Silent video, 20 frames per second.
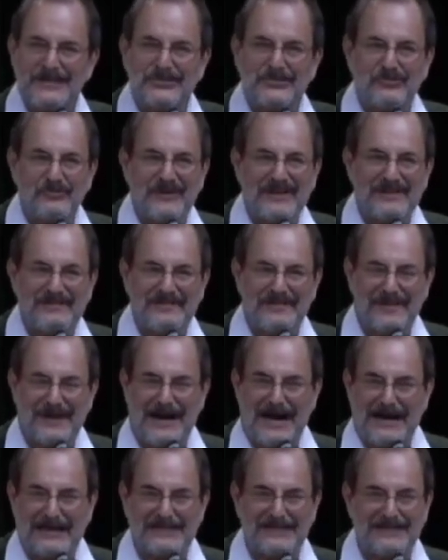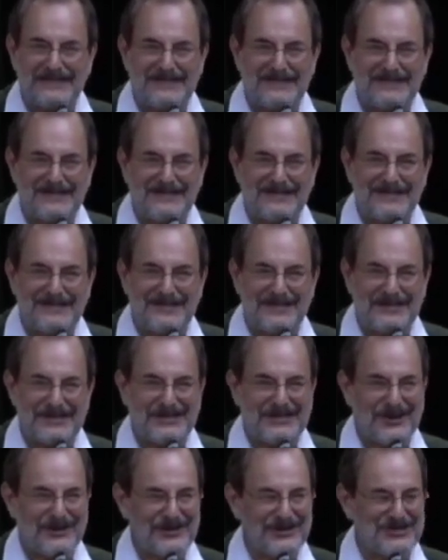this red fox
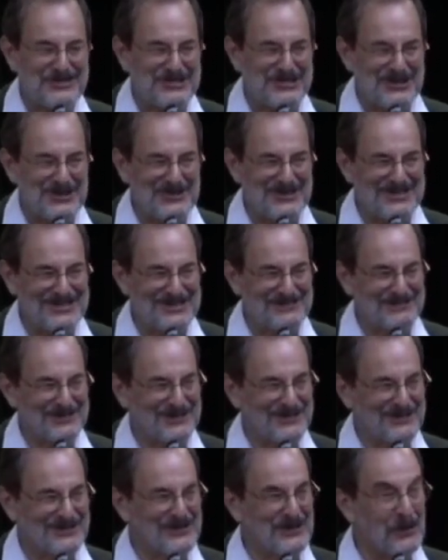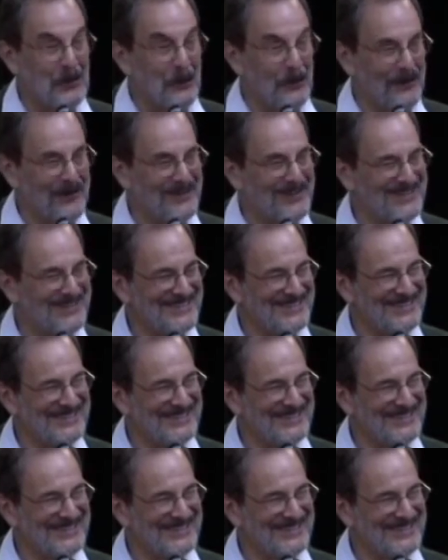started showing up at her door.